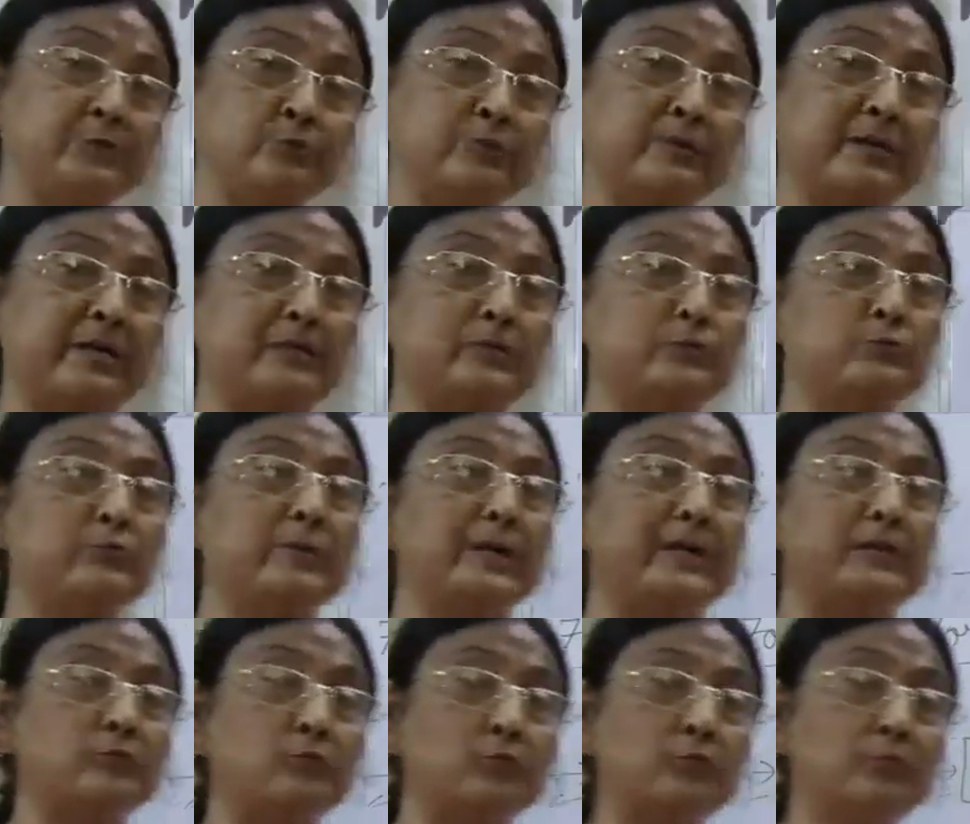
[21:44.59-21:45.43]
you can do
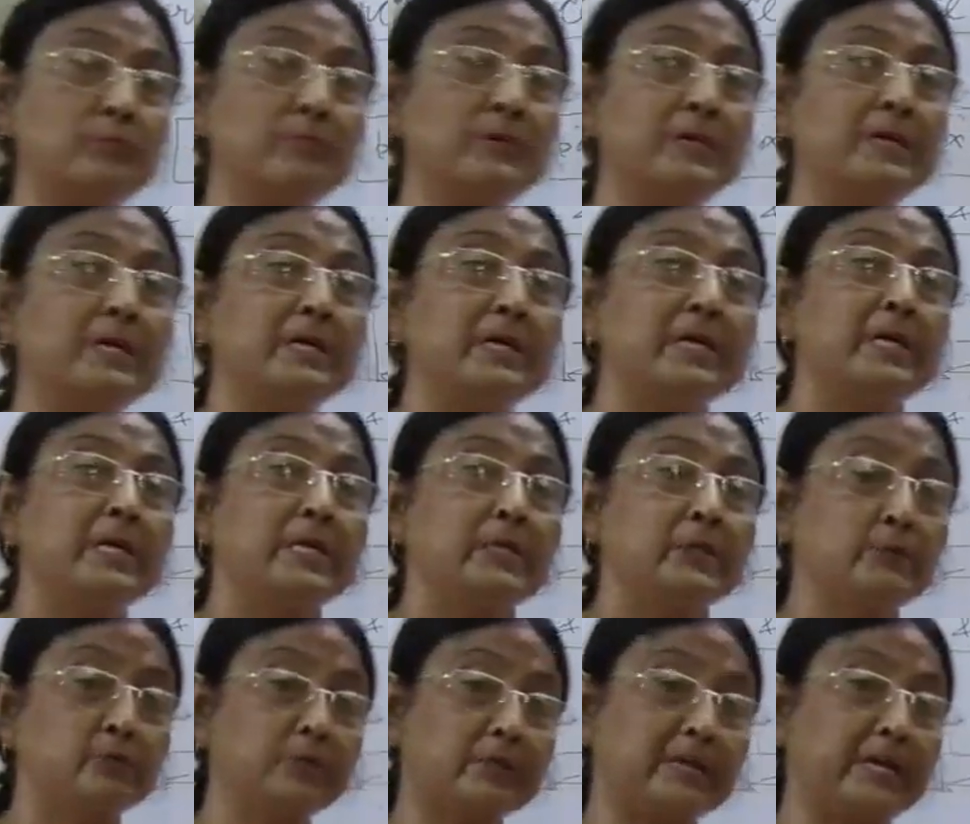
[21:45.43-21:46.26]
at home.
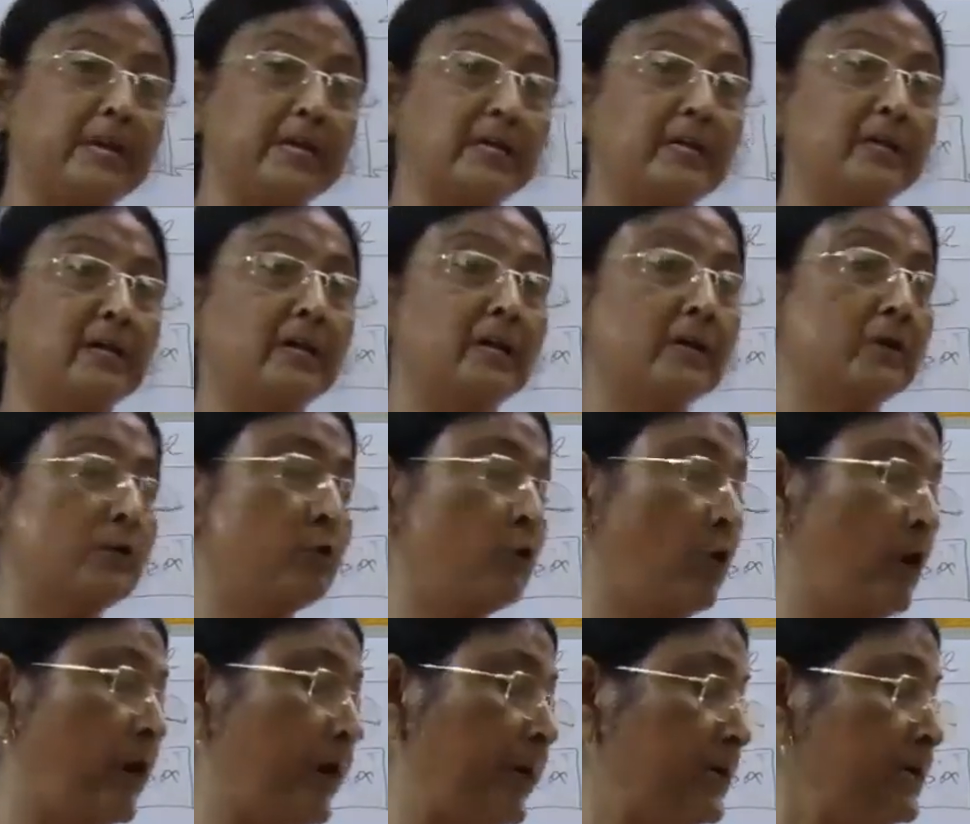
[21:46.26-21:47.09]
You take a
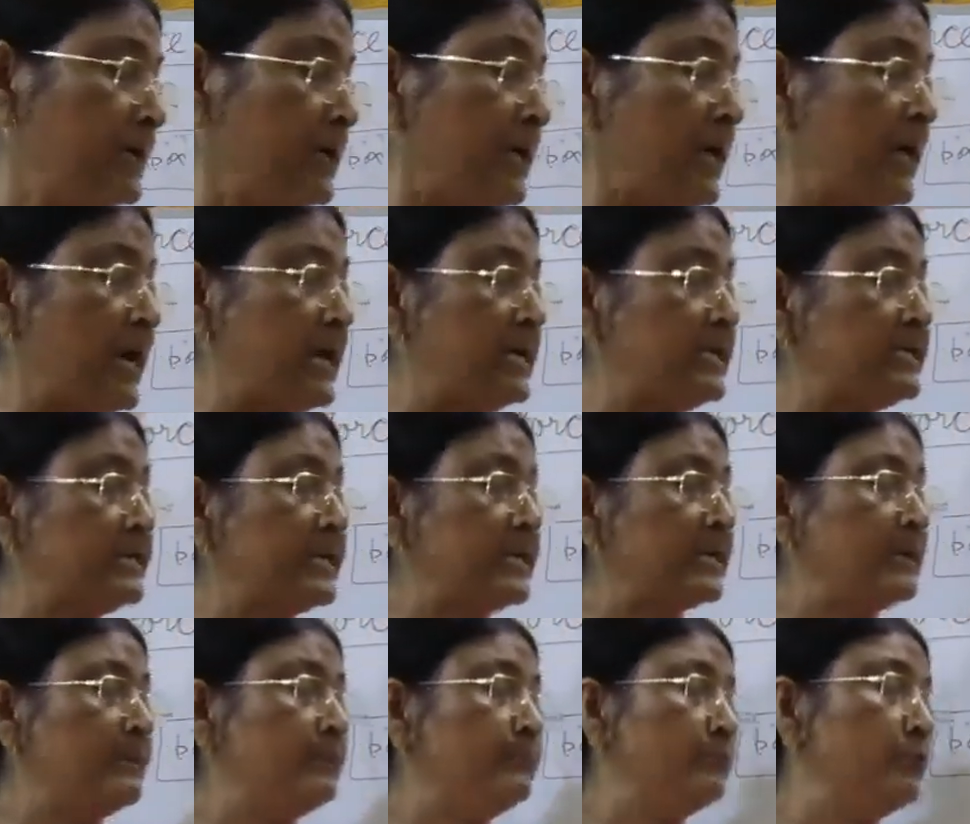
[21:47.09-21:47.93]
coin and
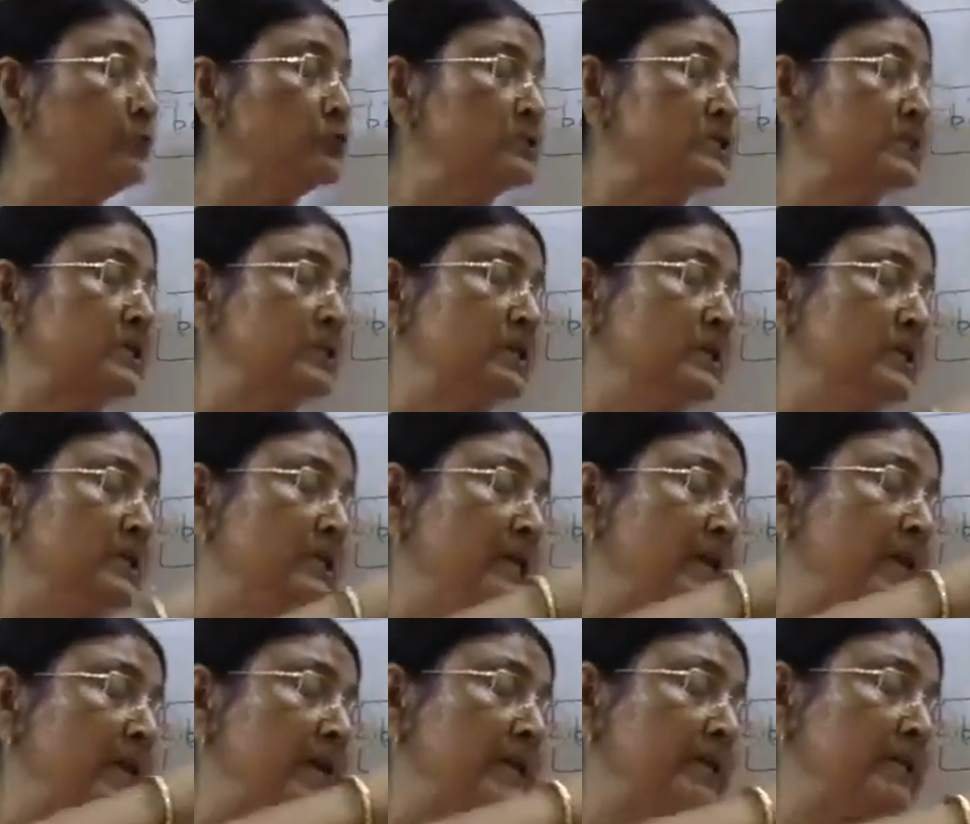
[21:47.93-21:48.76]
take a
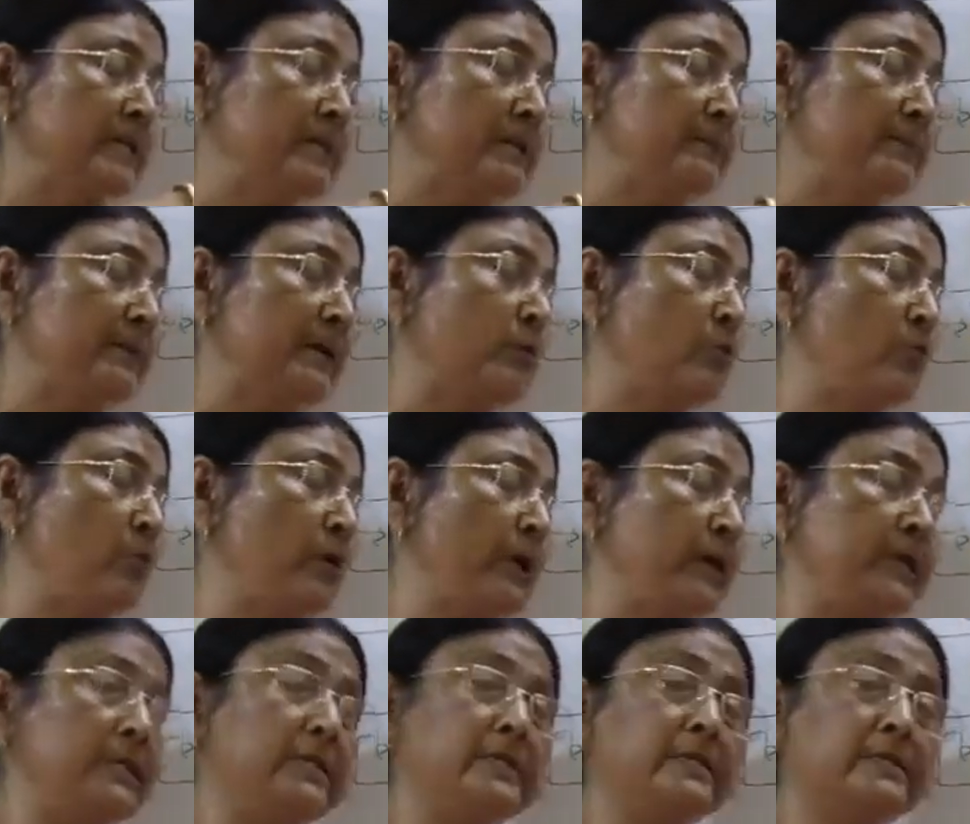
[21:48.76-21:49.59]
postcard and keep a
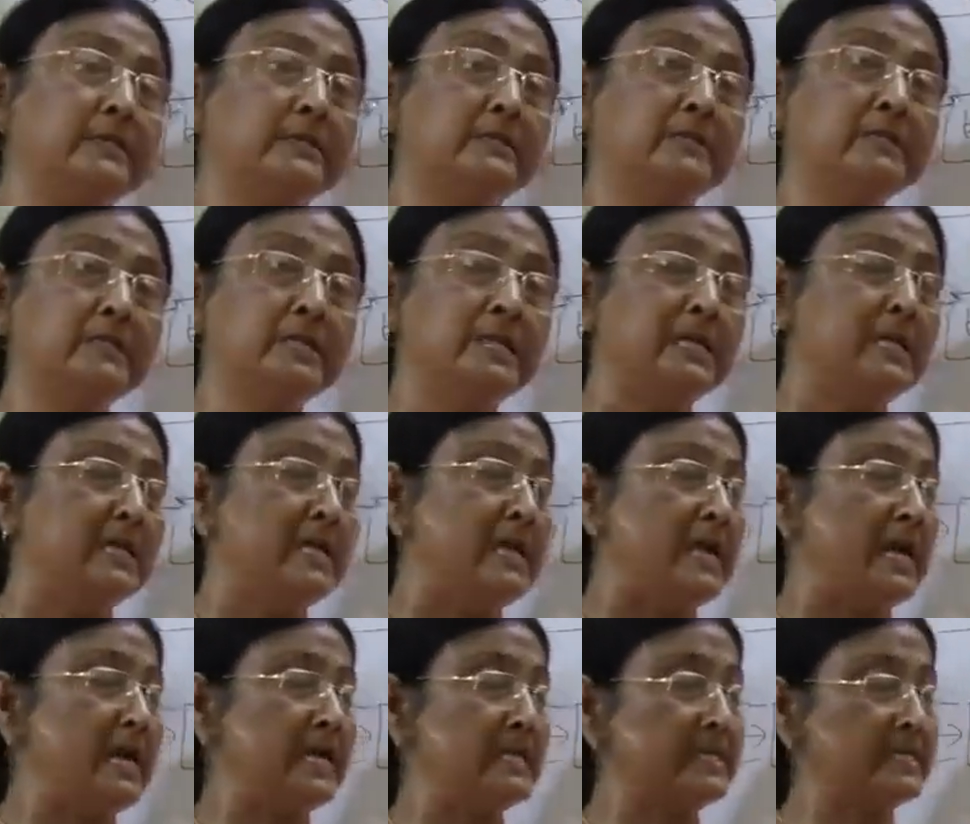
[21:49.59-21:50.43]
coin here
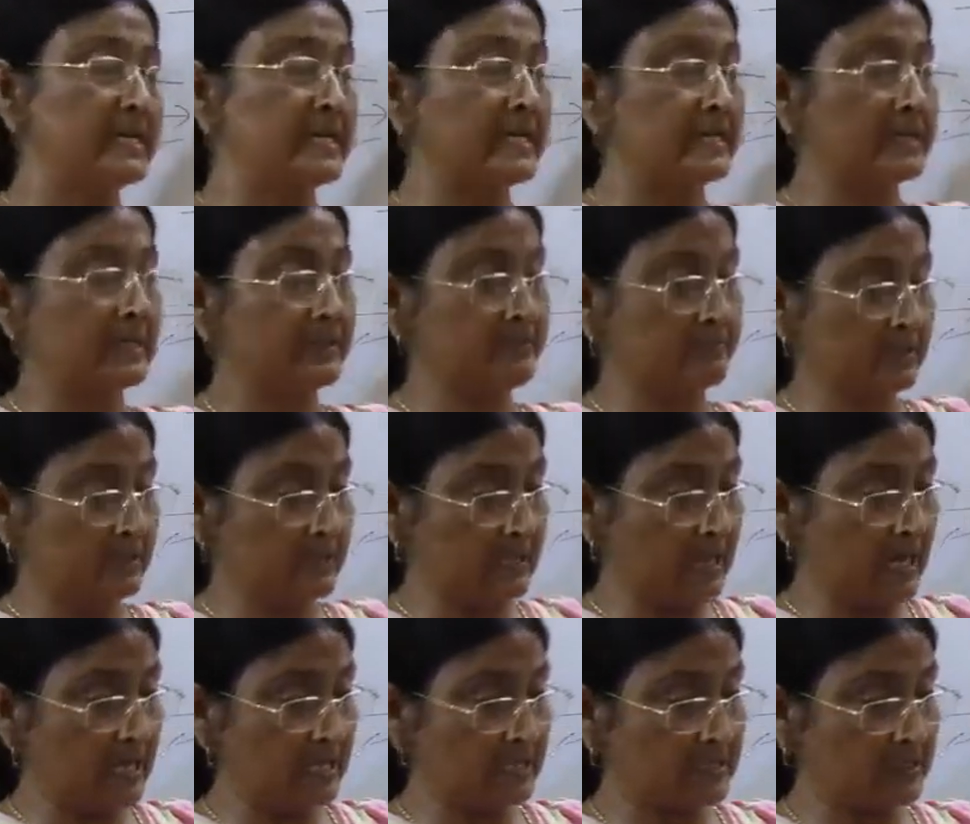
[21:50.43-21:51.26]
and take a
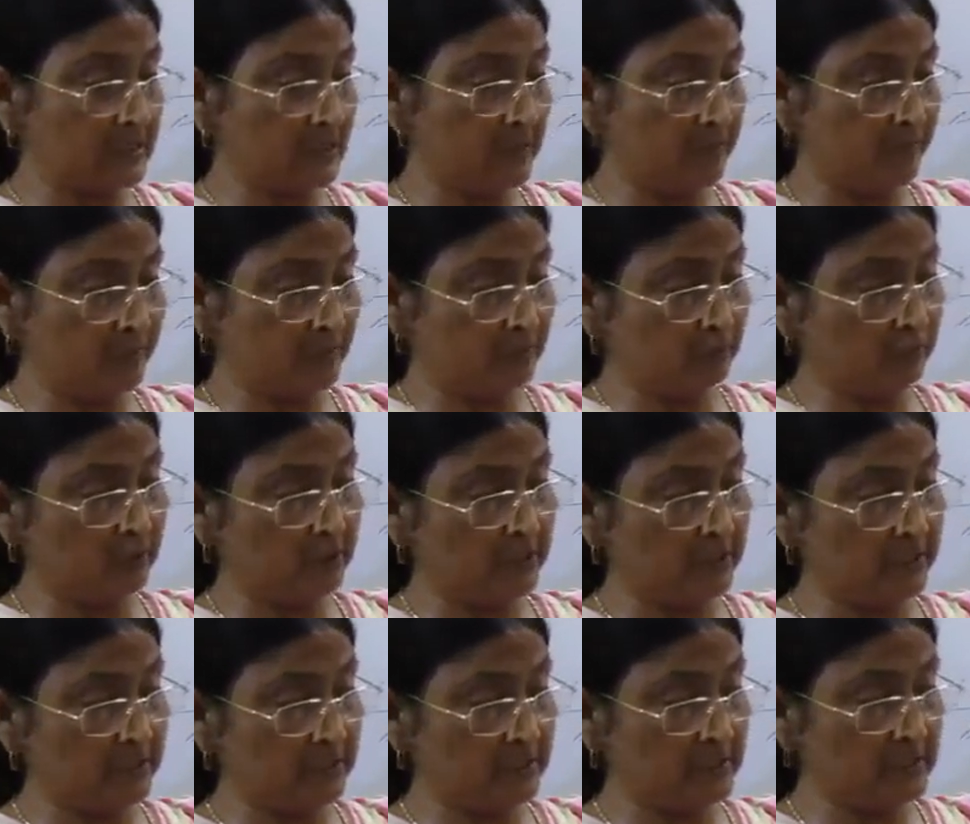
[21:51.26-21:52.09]
glass of
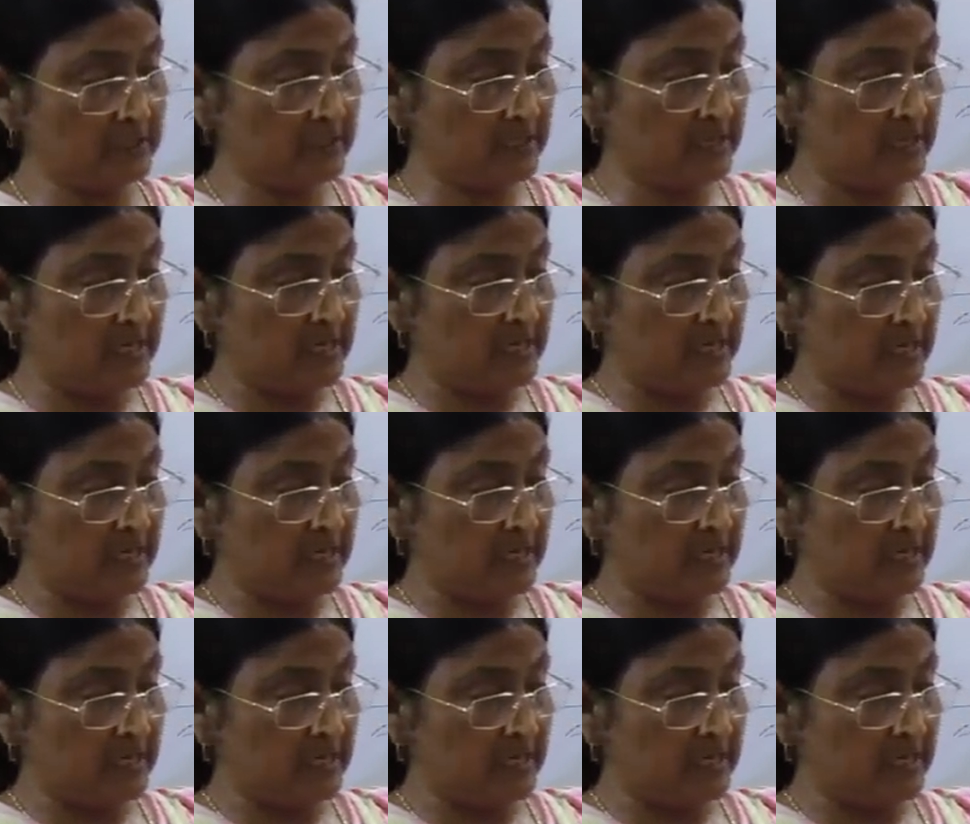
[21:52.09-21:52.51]
water.